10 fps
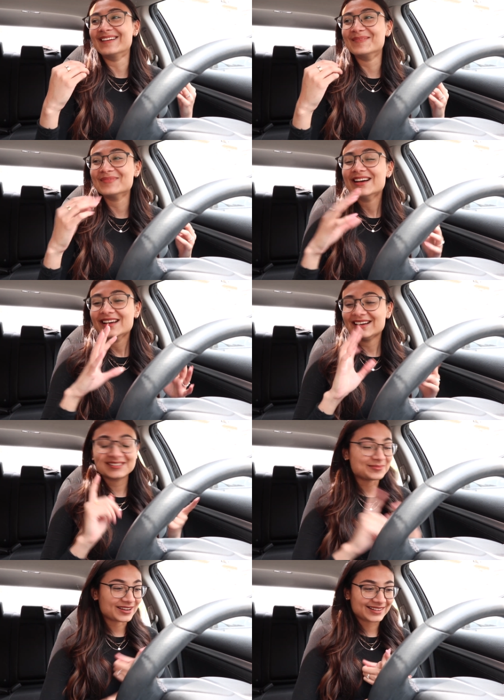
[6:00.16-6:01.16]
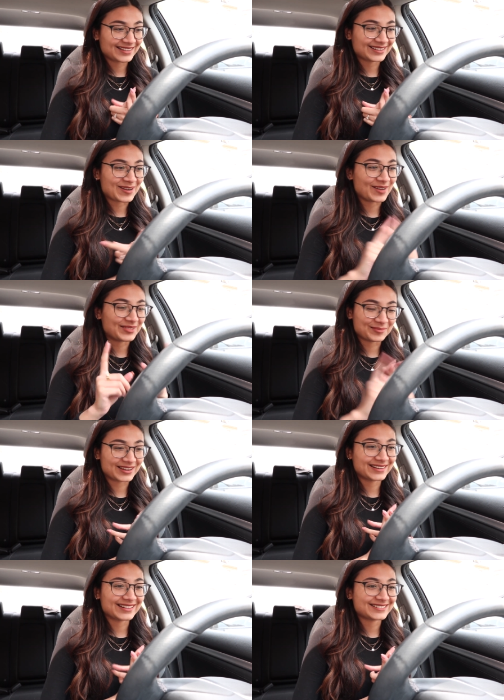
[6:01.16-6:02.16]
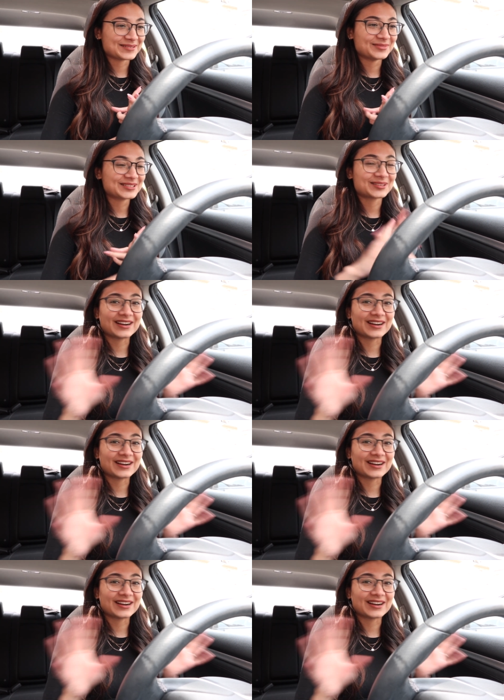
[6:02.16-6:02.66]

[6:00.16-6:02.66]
um so i'm not gonna get a coffee i'm not gonna get timbits or